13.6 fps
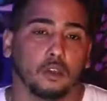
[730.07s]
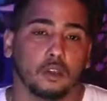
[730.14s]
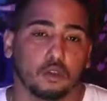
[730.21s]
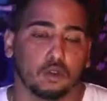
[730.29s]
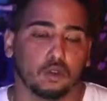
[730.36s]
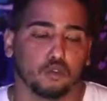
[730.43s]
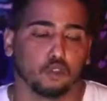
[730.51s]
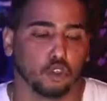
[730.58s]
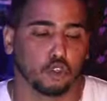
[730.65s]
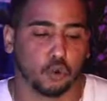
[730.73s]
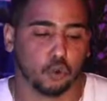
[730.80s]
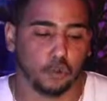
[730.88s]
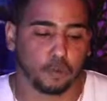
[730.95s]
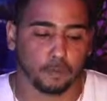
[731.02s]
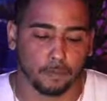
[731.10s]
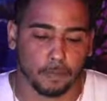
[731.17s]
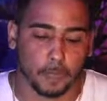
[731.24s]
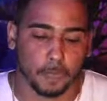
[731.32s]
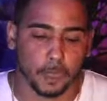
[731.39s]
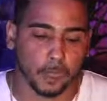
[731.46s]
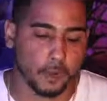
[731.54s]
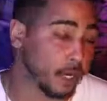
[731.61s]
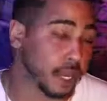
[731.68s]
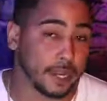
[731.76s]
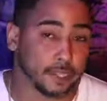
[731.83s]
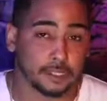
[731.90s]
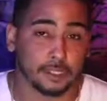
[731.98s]
So with that
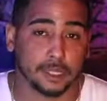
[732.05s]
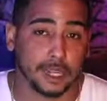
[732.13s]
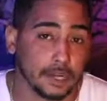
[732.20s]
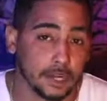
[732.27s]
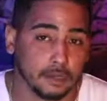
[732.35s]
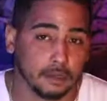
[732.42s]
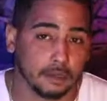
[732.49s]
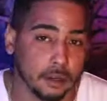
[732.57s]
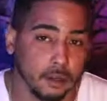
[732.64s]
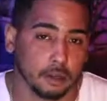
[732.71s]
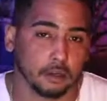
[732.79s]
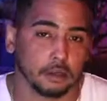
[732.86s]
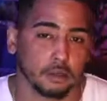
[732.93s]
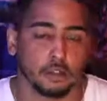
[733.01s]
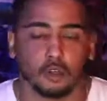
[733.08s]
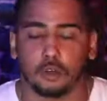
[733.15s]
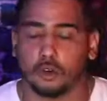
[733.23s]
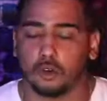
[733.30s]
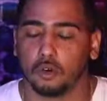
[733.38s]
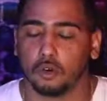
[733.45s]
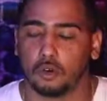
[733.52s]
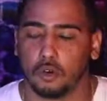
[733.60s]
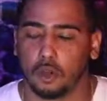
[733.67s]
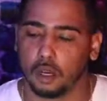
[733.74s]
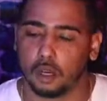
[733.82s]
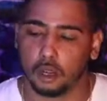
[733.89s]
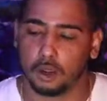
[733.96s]
said and done, I
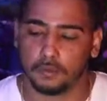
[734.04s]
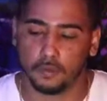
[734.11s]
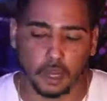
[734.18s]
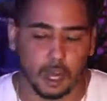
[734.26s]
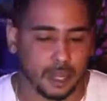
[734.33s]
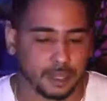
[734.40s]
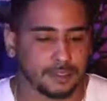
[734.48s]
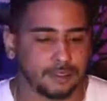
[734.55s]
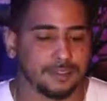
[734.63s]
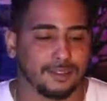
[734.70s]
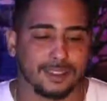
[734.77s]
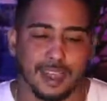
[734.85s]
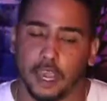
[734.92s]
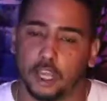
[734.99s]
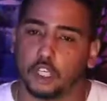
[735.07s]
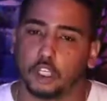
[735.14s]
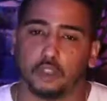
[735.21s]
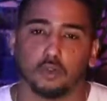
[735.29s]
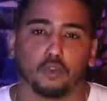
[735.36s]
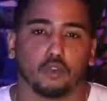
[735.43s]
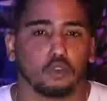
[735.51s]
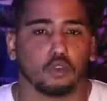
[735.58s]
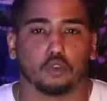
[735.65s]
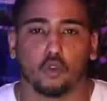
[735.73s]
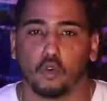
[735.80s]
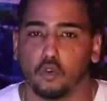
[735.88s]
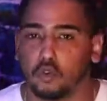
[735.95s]
love you guys. Thank you
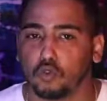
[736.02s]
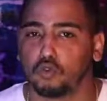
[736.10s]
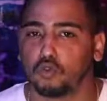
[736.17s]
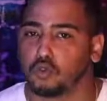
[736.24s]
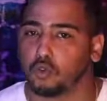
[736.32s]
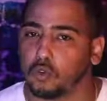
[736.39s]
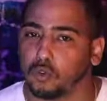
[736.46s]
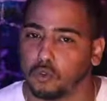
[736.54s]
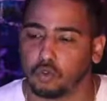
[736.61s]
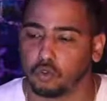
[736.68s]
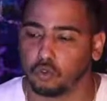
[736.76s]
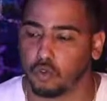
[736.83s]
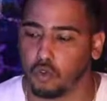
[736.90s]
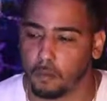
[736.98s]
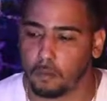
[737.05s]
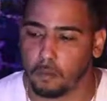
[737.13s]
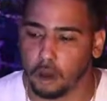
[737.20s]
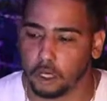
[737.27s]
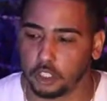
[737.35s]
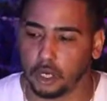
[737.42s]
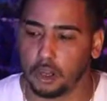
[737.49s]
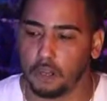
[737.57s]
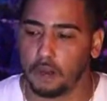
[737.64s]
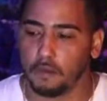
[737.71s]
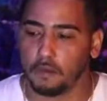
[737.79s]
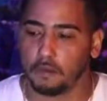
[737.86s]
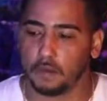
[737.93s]
so, so, so much
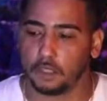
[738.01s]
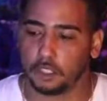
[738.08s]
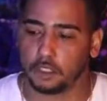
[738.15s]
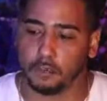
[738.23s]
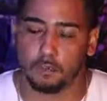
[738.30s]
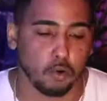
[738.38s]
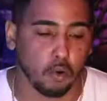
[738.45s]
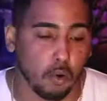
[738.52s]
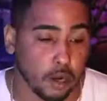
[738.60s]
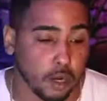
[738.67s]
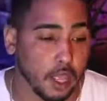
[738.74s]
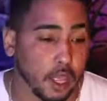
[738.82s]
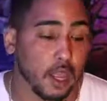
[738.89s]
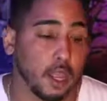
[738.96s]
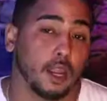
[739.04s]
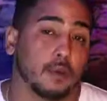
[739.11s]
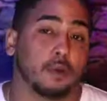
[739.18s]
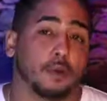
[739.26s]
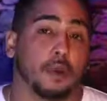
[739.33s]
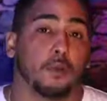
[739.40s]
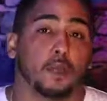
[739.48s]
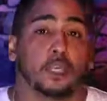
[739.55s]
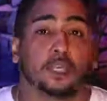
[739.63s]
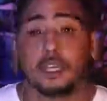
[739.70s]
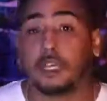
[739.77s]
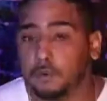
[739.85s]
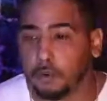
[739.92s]
for your support. And I'm gonna
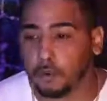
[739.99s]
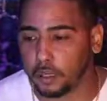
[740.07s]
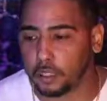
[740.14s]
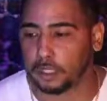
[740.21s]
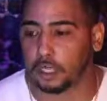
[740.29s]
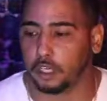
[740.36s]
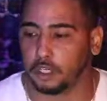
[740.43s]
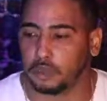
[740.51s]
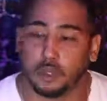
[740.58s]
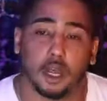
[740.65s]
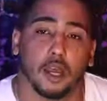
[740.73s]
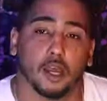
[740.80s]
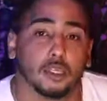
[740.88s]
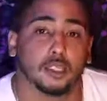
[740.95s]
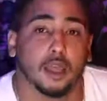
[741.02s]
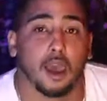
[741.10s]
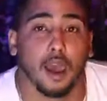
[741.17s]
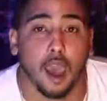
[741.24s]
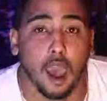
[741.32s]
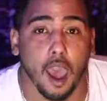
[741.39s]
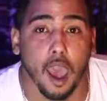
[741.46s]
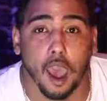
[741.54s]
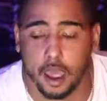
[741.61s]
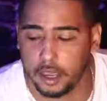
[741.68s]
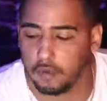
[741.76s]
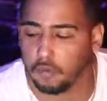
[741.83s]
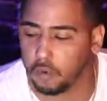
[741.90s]
keep on telling you guys, I
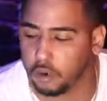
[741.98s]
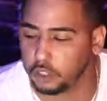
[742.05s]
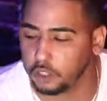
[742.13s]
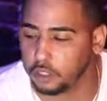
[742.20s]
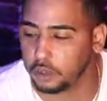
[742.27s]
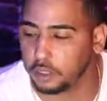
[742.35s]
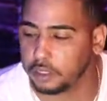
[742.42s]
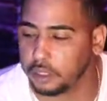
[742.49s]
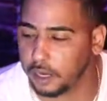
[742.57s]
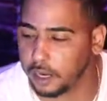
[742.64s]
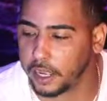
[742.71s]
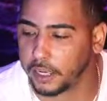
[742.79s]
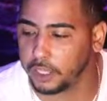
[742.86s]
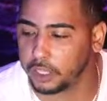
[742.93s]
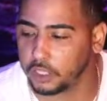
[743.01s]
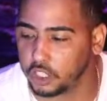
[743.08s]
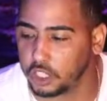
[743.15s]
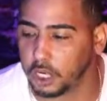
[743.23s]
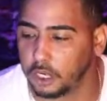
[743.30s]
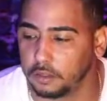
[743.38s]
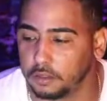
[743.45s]
want y'all to like and share this